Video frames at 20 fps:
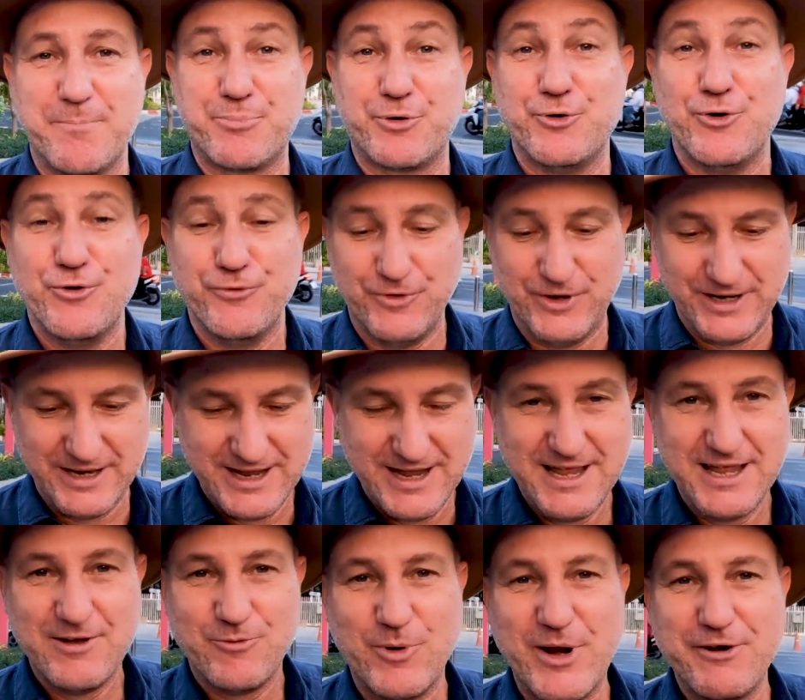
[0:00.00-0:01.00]
prove it.
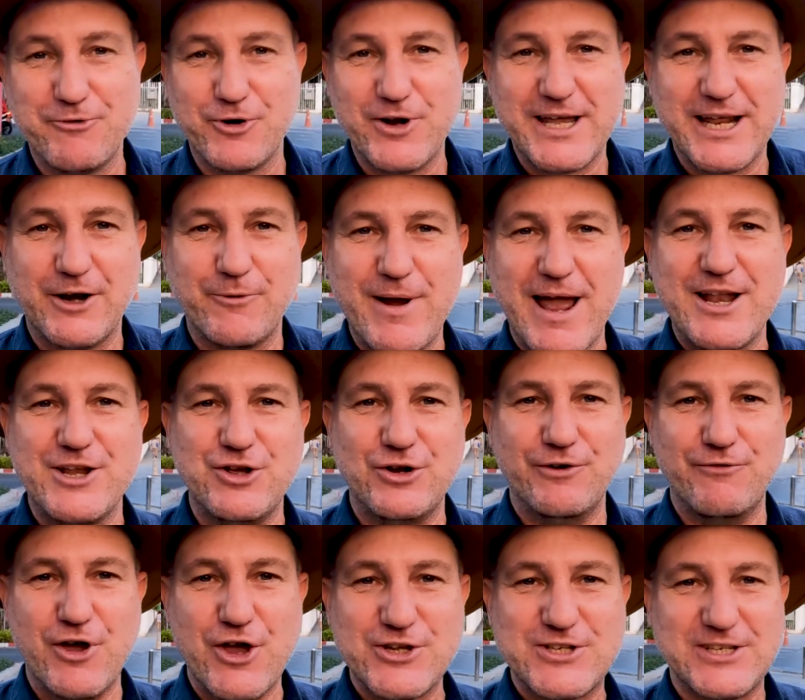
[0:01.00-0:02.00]
Whenever I get around
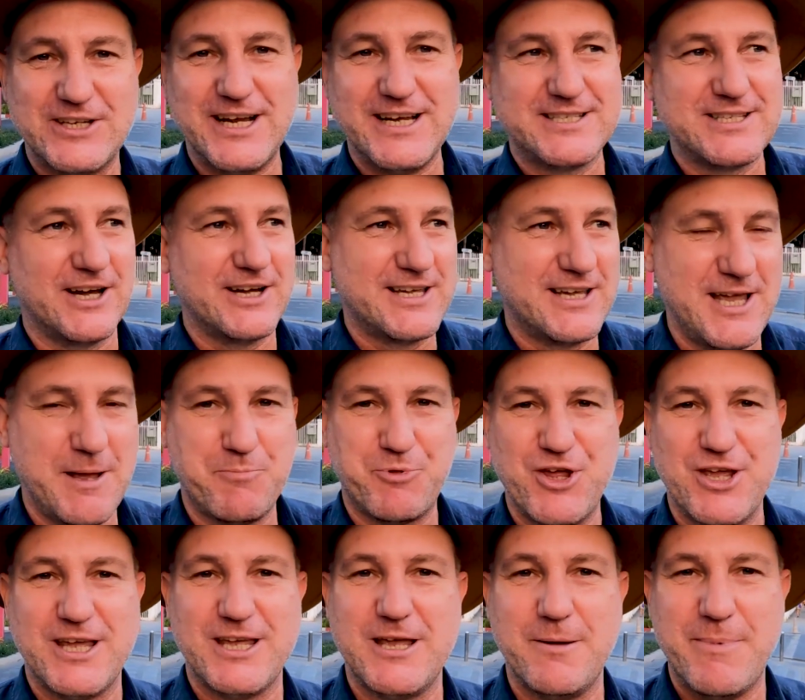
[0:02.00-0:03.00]
universities, I keep
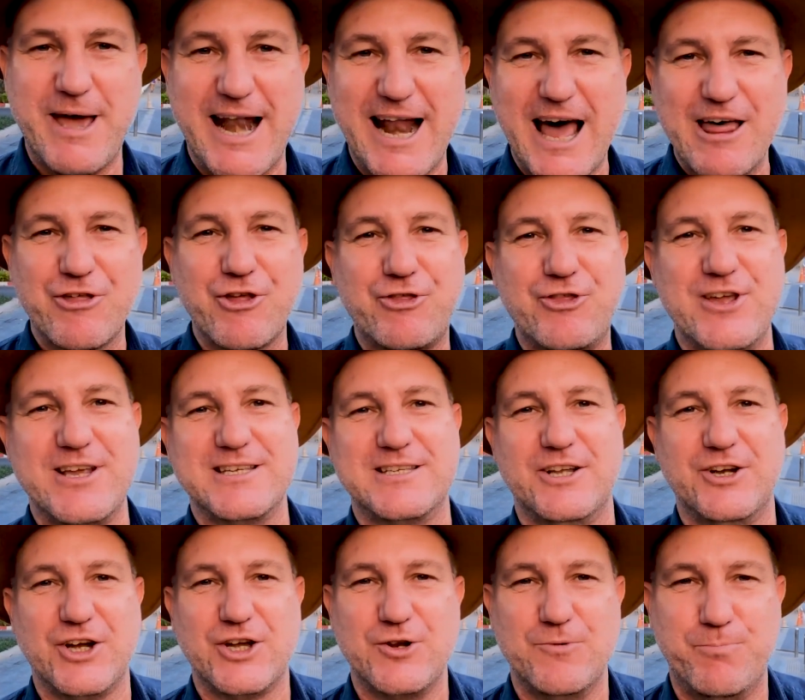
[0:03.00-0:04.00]
thinking about other things
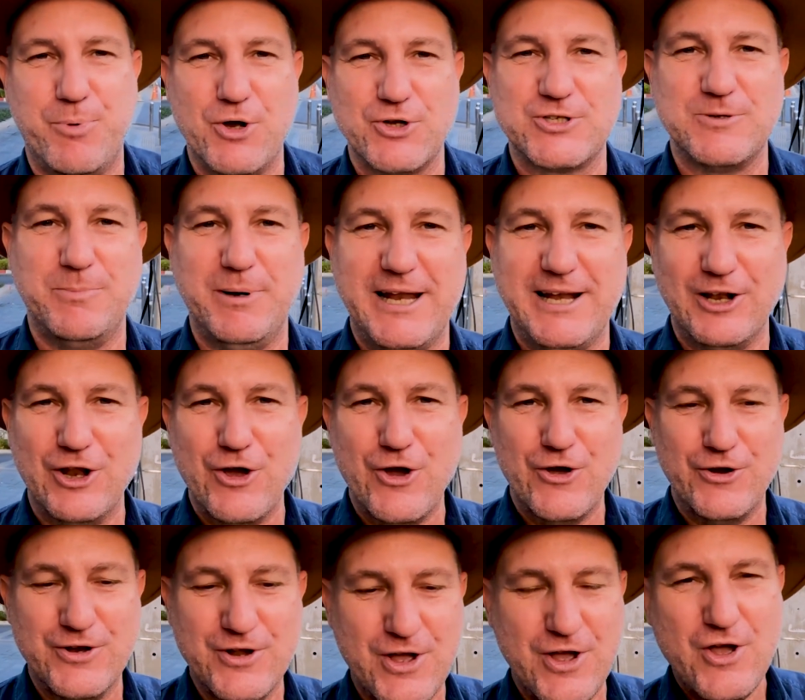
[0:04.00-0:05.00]
that I could possibly
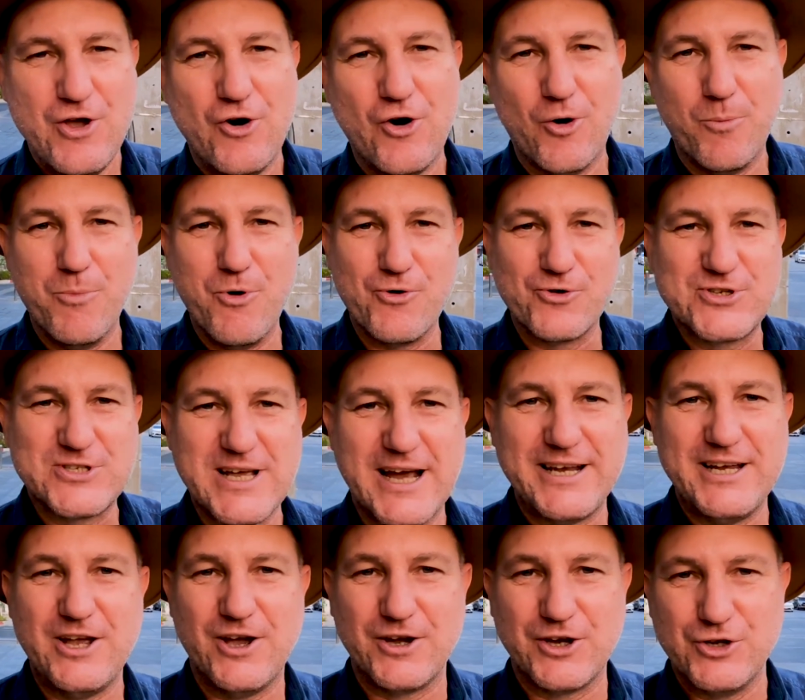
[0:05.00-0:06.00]
learn or more
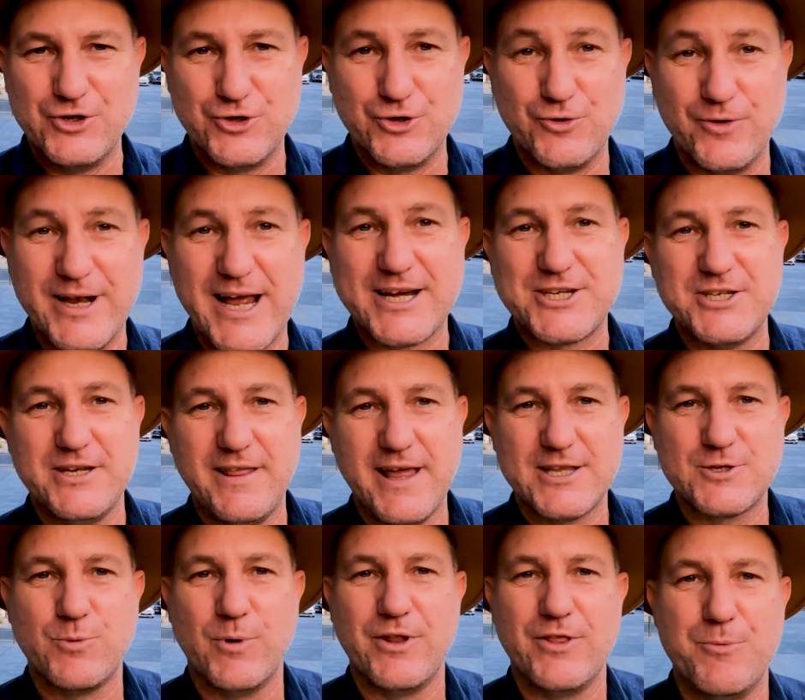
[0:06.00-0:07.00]
study I can do. And actually,
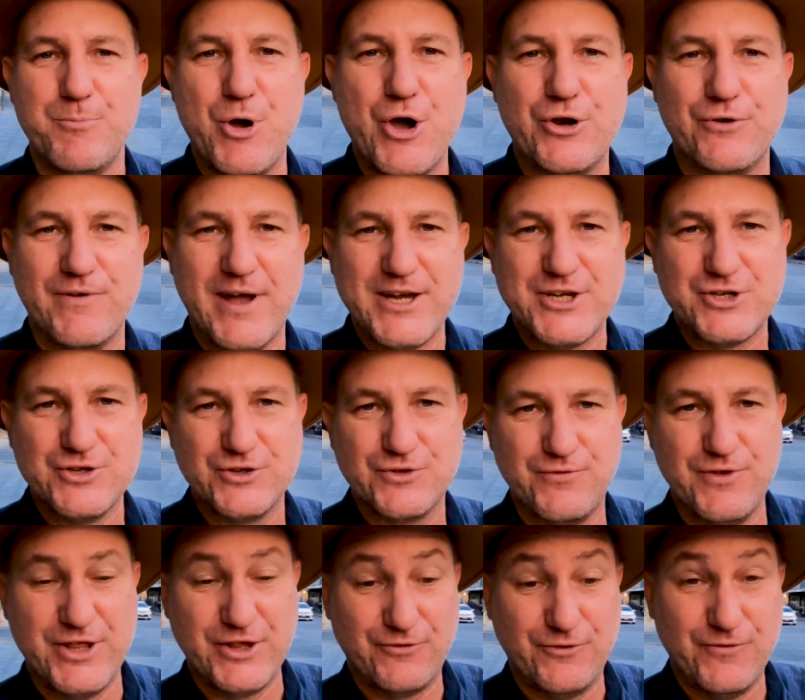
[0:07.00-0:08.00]
that's one of the motivations
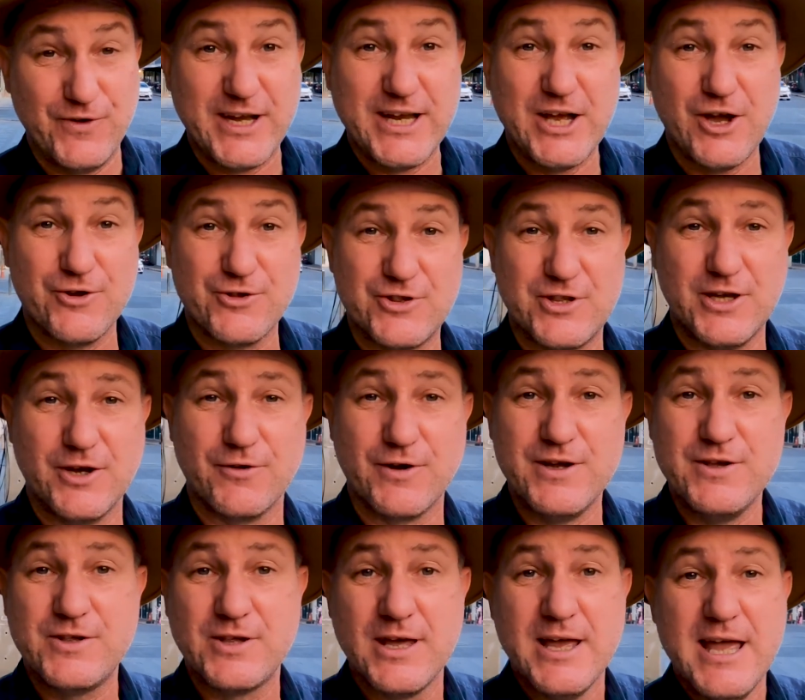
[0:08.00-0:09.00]
for this video
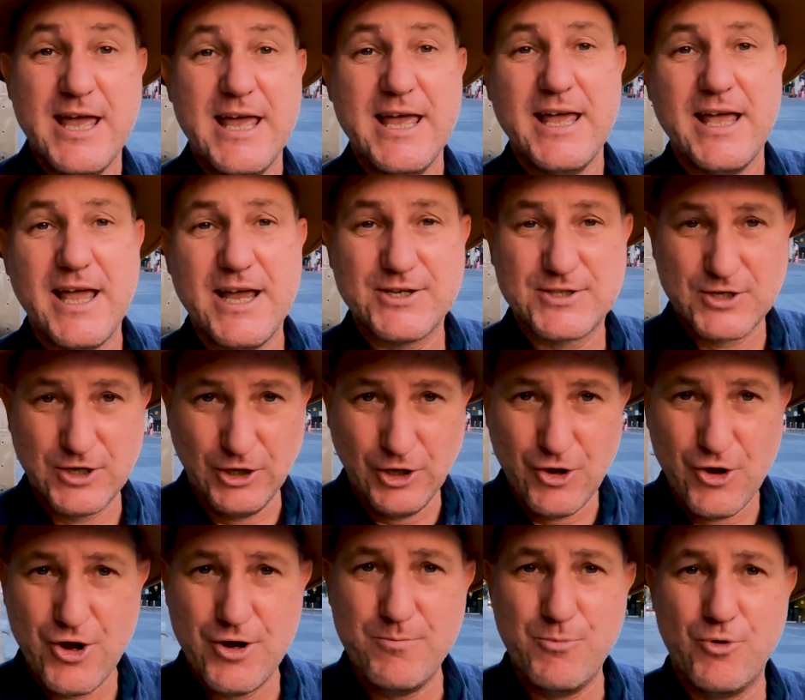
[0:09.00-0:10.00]
series, is to
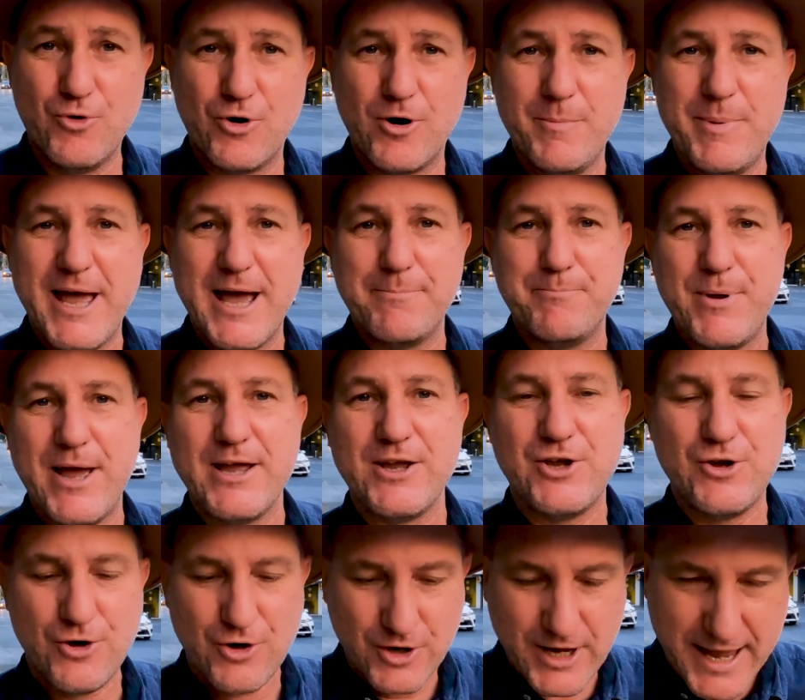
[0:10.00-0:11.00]
learn more about
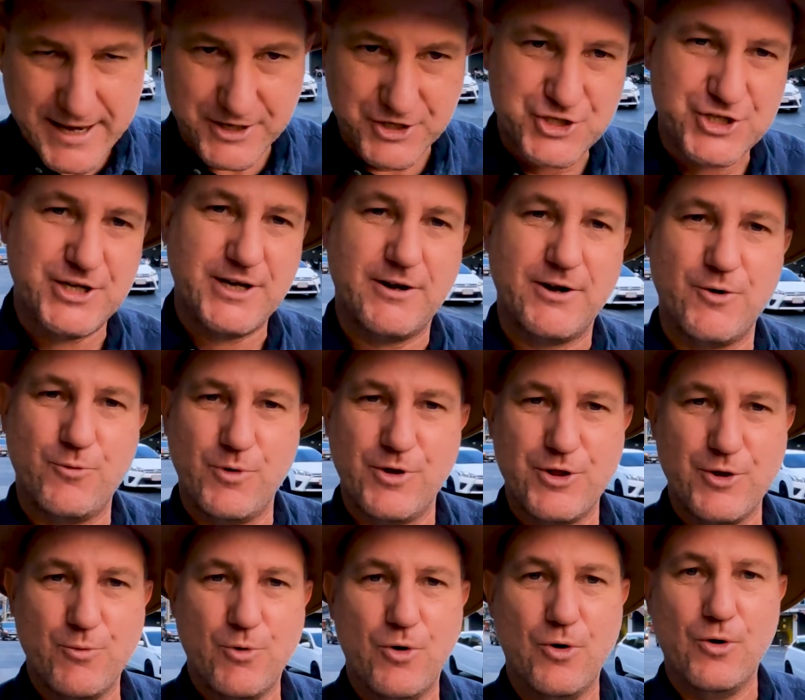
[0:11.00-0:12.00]
Bangkok and to share it with
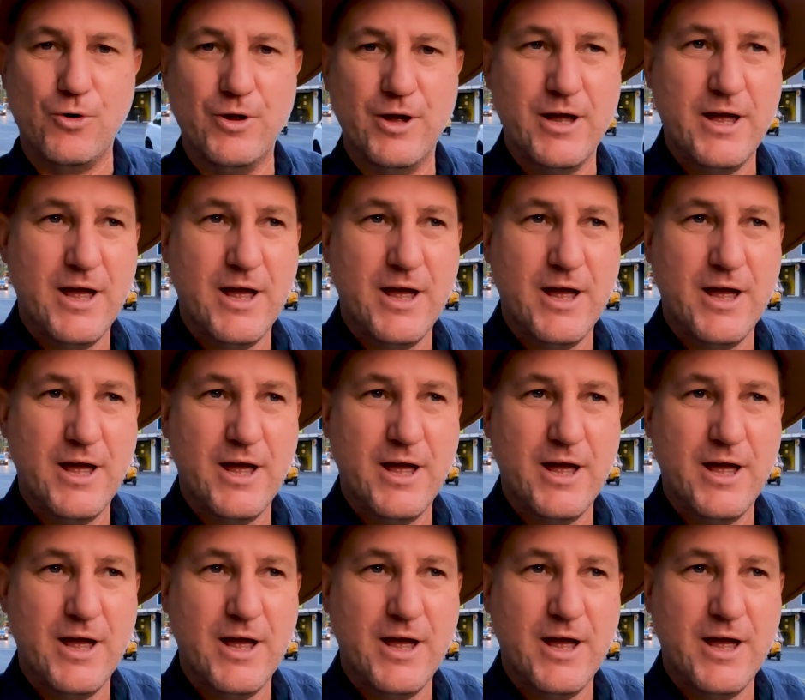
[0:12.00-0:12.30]
you all.